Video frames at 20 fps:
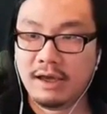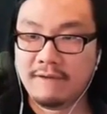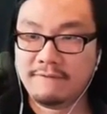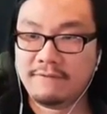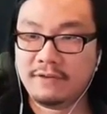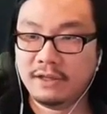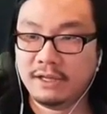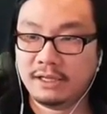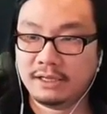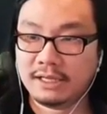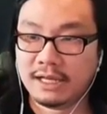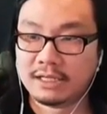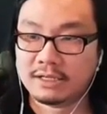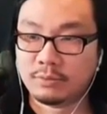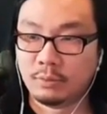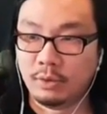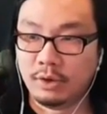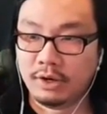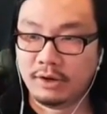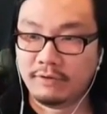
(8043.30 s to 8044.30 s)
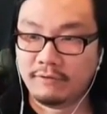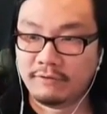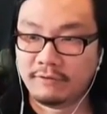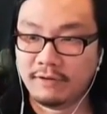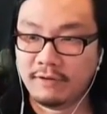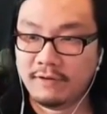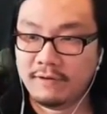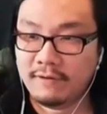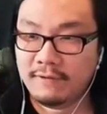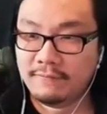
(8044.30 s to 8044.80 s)
I feel like that's one of
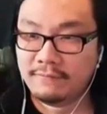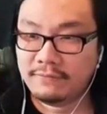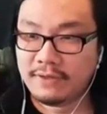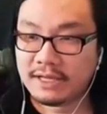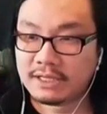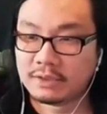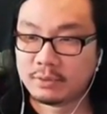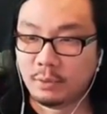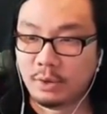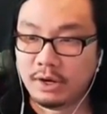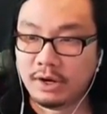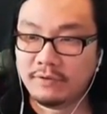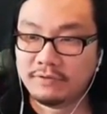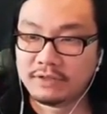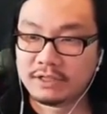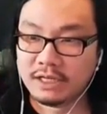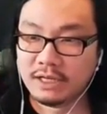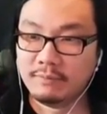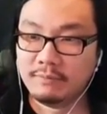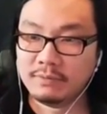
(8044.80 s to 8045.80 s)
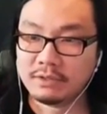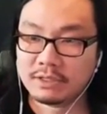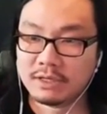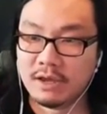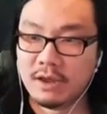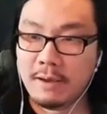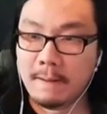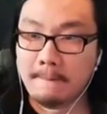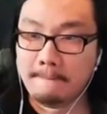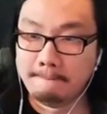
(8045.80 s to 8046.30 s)
that's one of Tim's
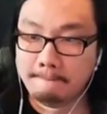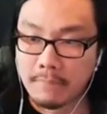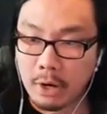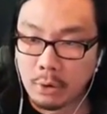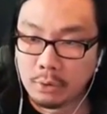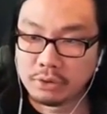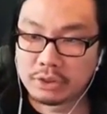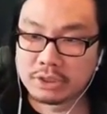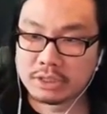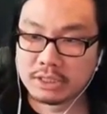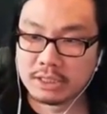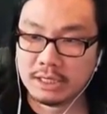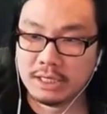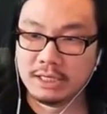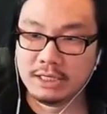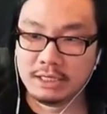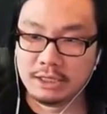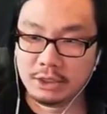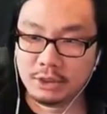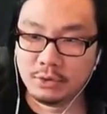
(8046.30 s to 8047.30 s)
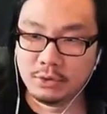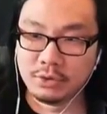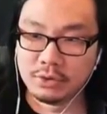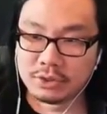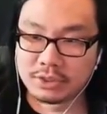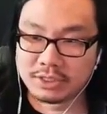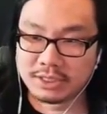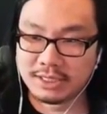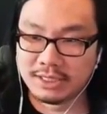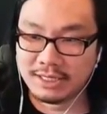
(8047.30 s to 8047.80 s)
most
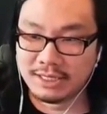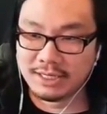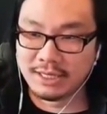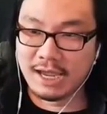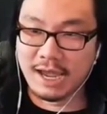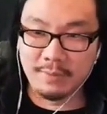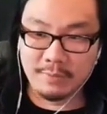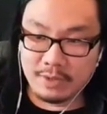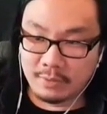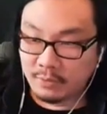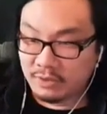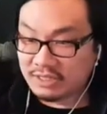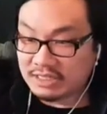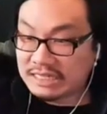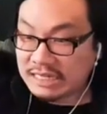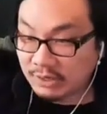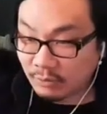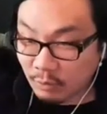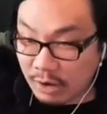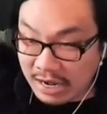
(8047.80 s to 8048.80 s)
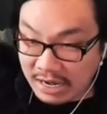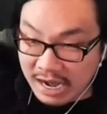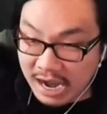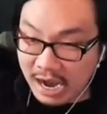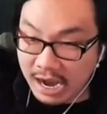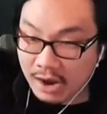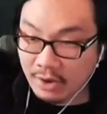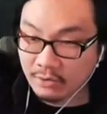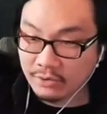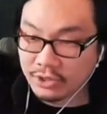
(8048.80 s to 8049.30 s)
used I mean, we see it right
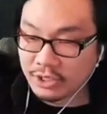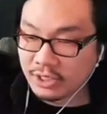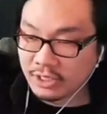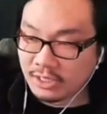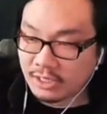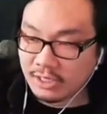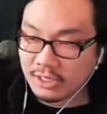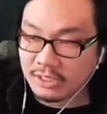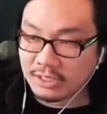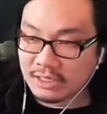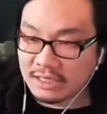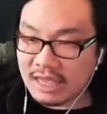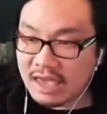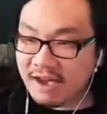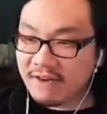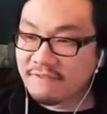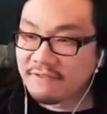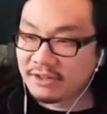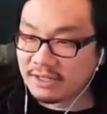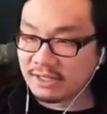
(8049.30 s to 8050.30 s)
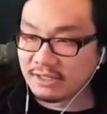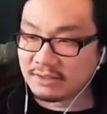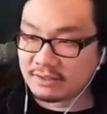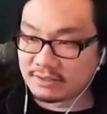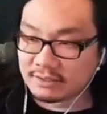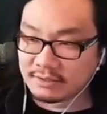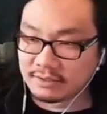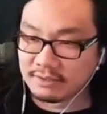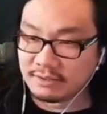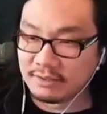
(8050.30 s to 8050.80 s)
now. The the
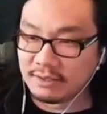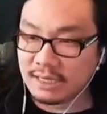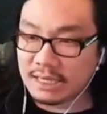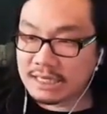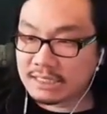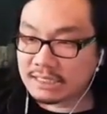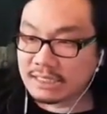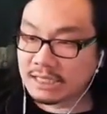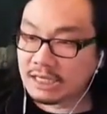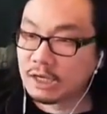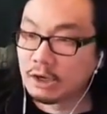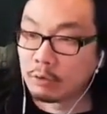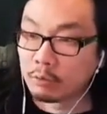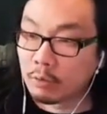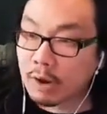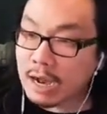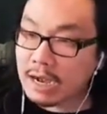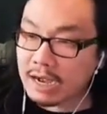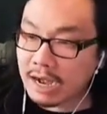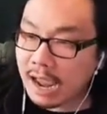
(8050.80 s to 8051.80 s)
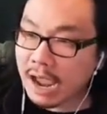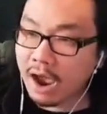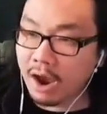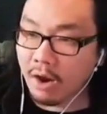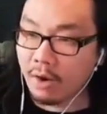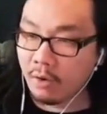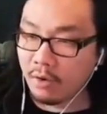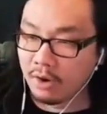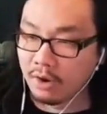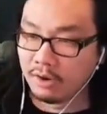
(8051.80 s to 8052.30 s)
evidence is here right now.